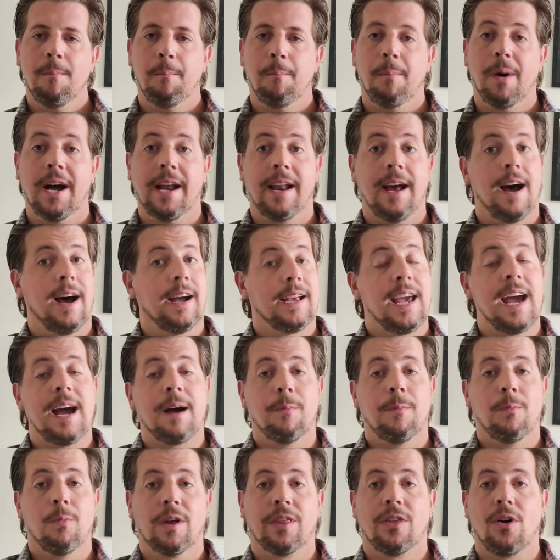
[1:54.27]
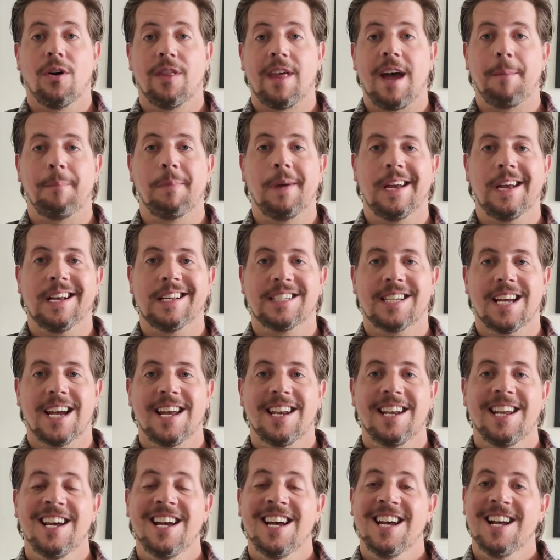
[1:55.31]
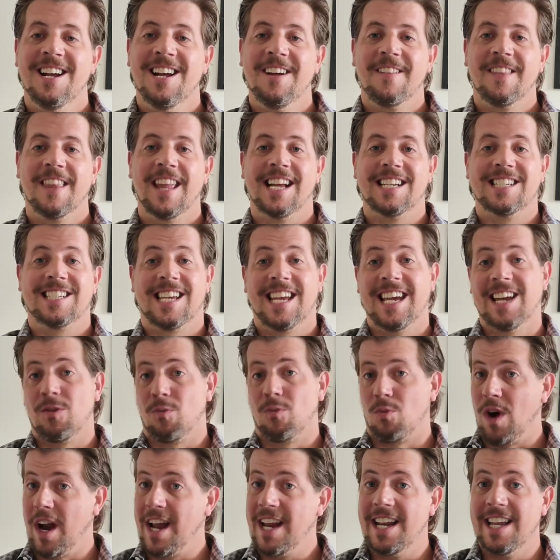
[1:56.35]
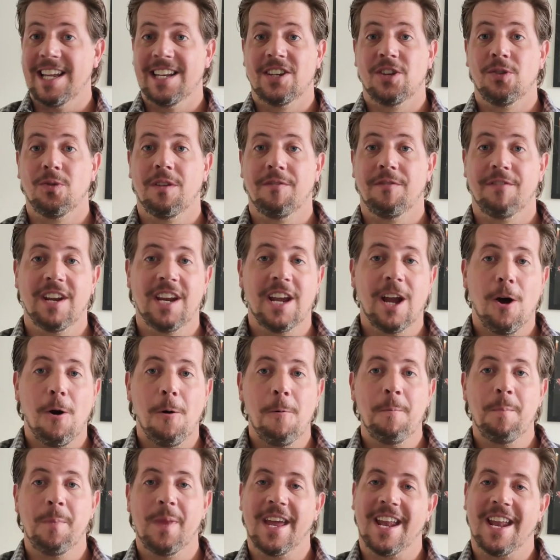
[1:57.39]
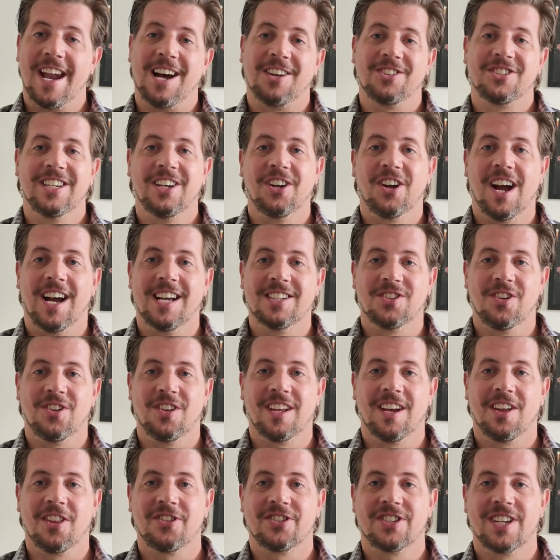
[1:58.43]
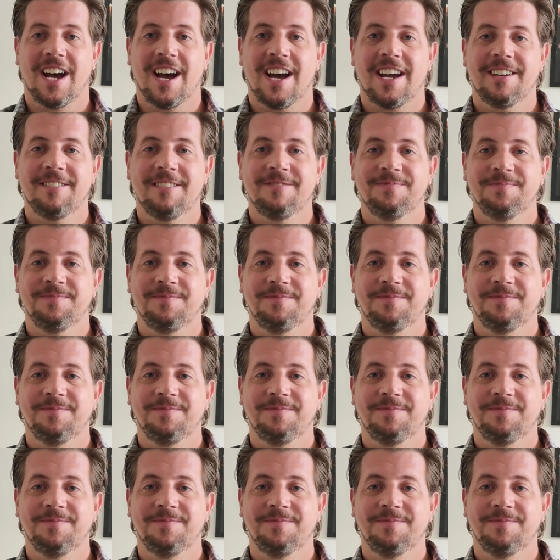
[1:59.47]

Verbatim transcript: But uh, yeah, with all that being said, let's get right into the video, and I'll see you guys on the other side.